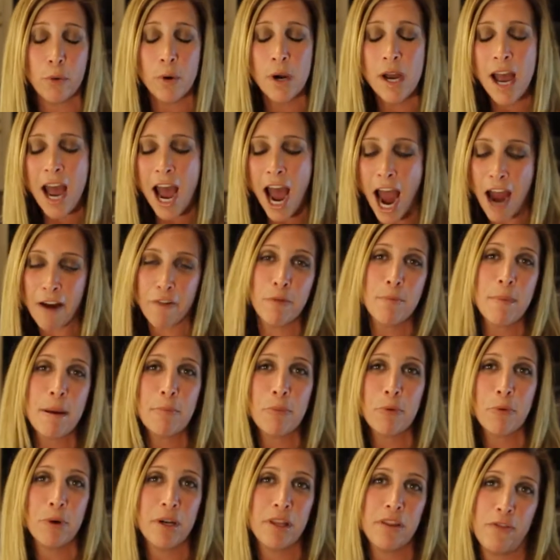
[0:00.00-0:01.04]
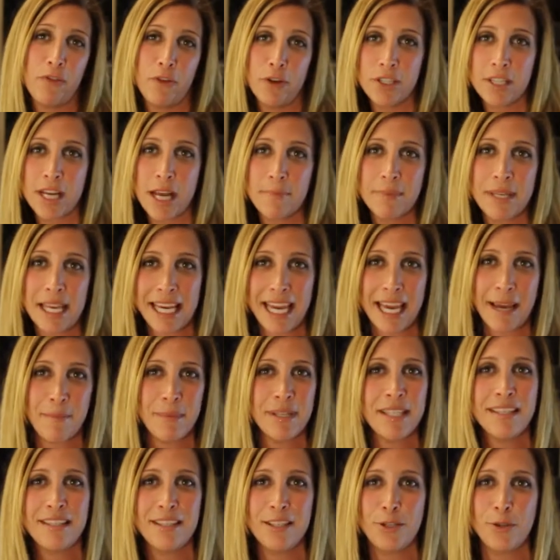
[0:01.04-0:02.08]
I remember one of the first times I came
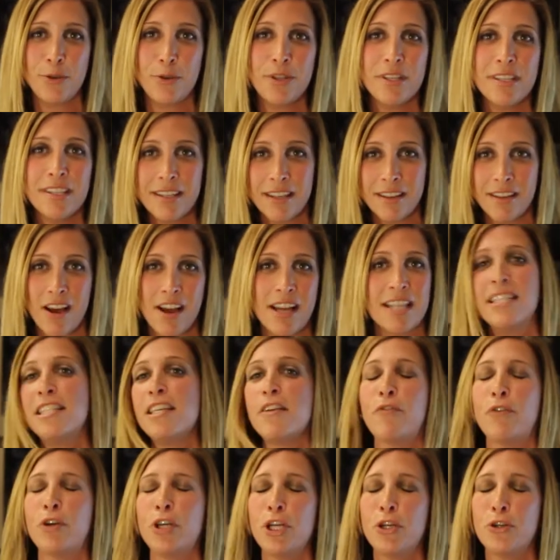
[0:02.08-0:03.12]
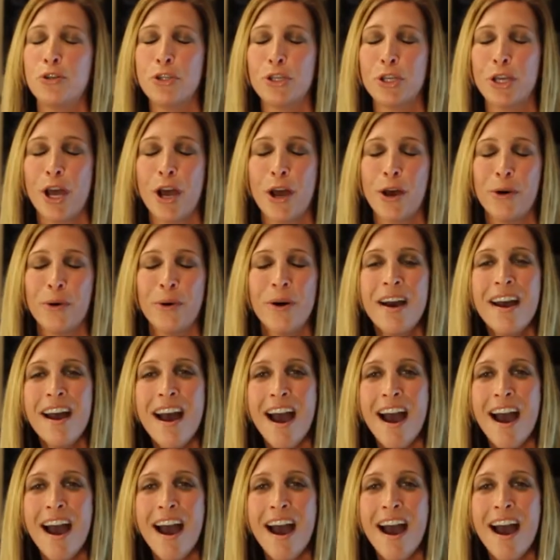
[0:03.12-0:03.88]
into the salon several years ago,